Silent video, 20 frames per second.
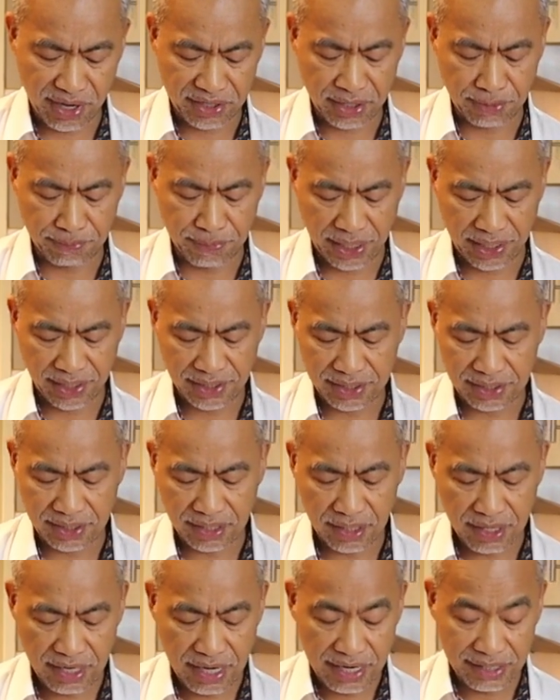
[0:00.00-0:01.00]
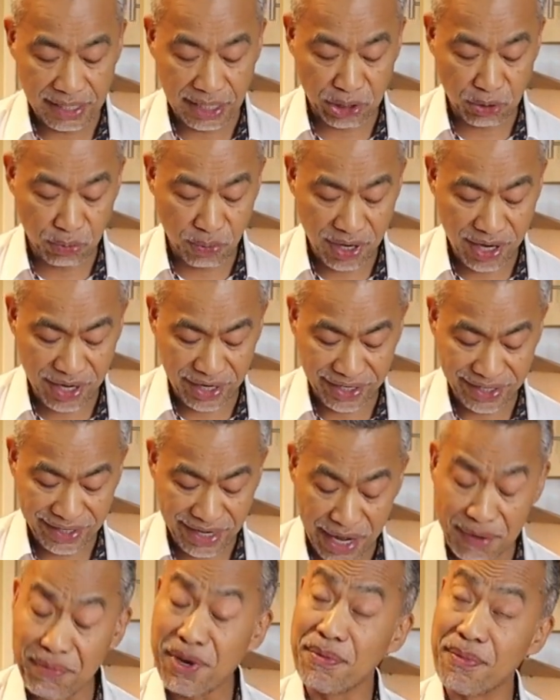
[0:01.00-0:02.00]
recipes. That's why
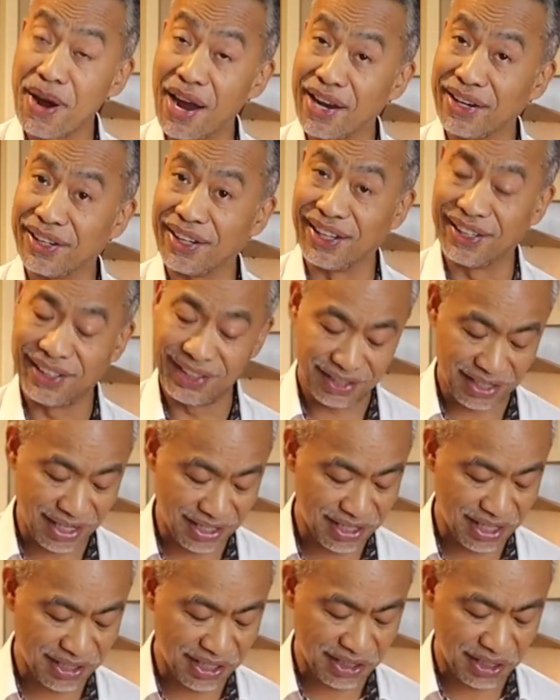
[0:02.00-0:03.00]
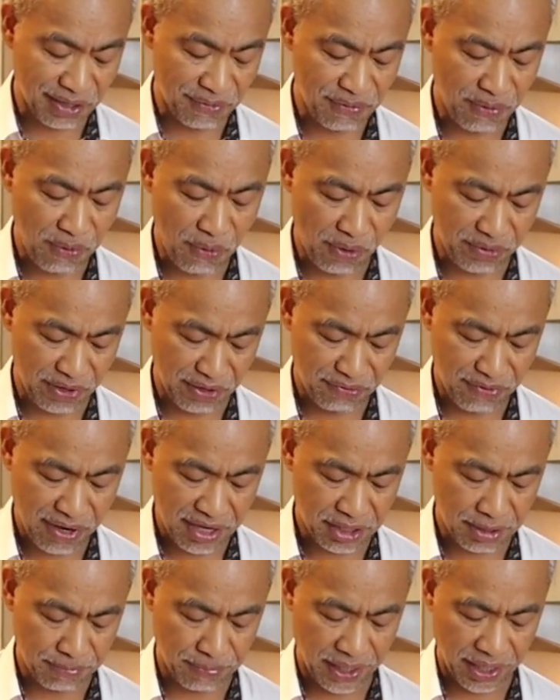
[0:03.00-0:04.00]
I'm reminded, since this is a foreign
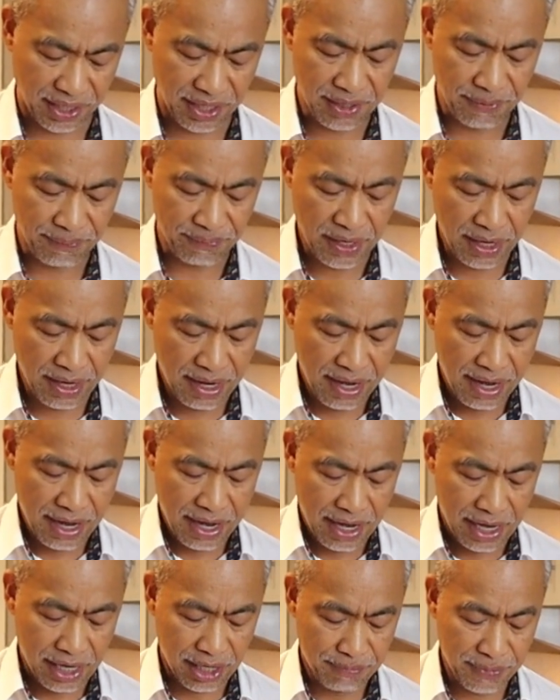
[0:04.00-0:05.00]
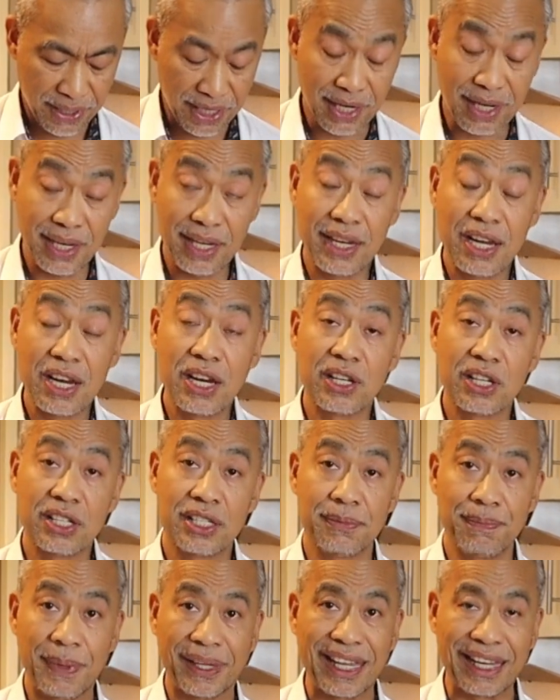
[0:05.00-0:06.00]
recipe, I'll be
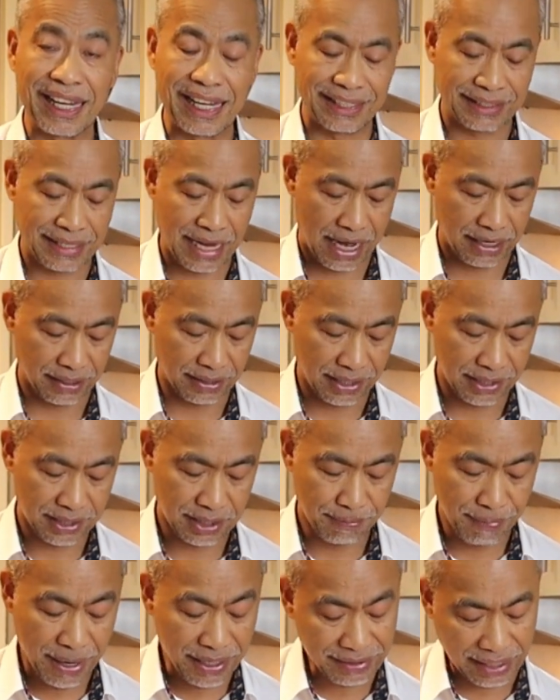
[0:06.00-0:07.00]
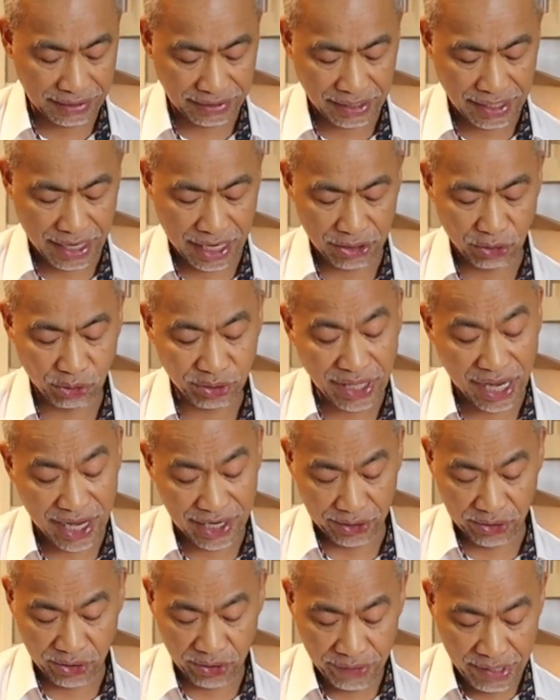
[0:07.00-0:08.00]
speaking in Tagalog. Magtatagalog
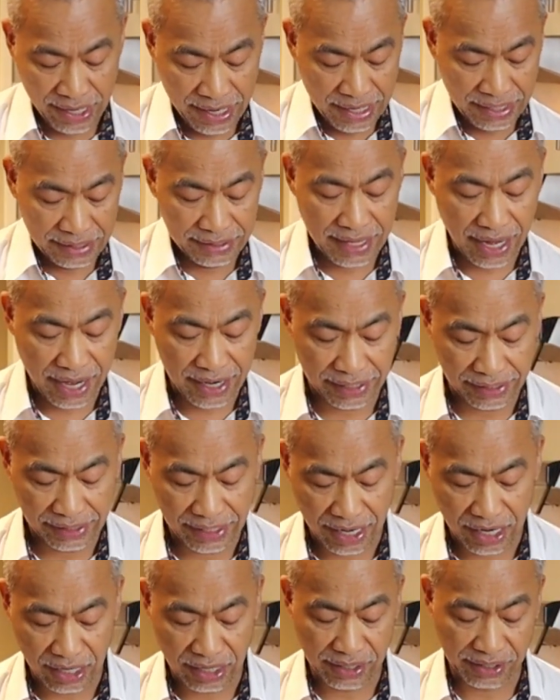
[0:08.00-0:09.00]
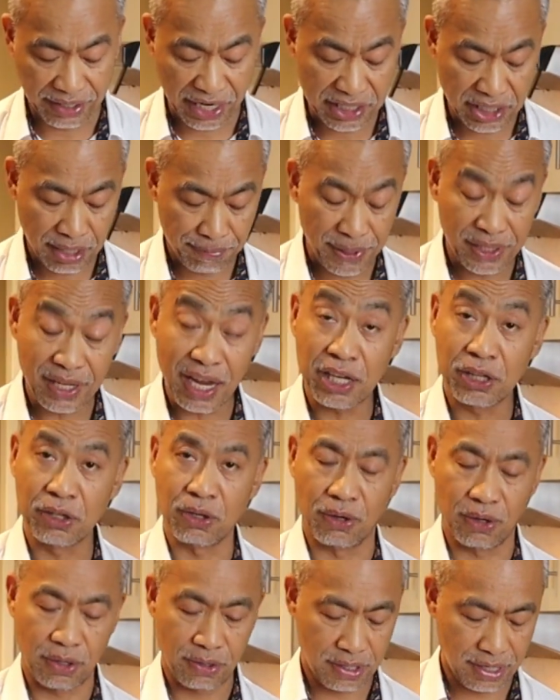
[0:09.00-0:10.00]
tayo dahil ang recipe na
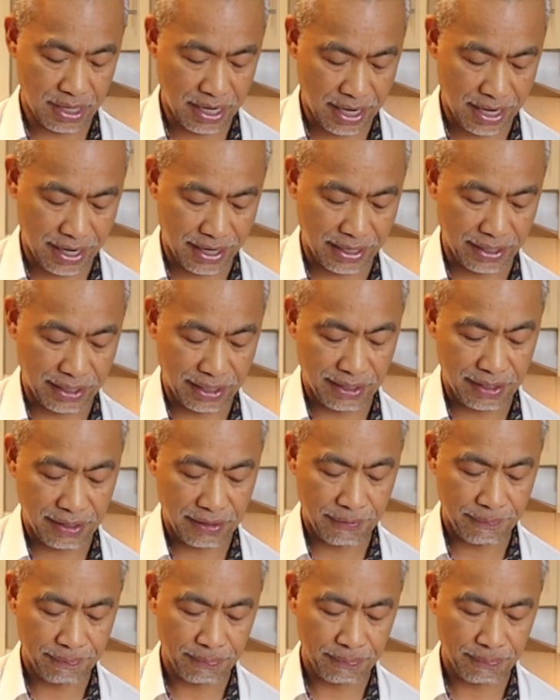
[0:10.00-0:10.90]
ito ay